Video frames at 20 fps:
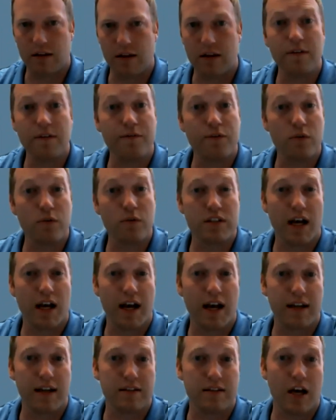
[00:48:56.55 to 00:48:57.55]
in the food
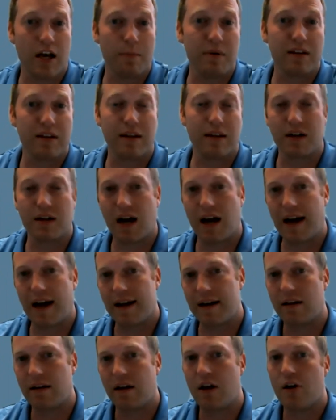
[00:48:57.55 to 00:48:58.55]
side is helping them
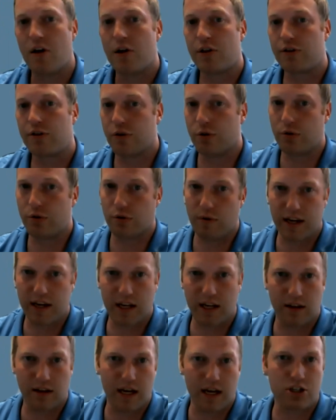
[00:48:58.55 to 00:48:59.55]
guide through the
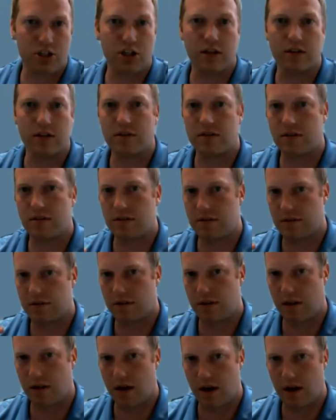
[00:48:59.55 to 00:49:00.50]
regulations,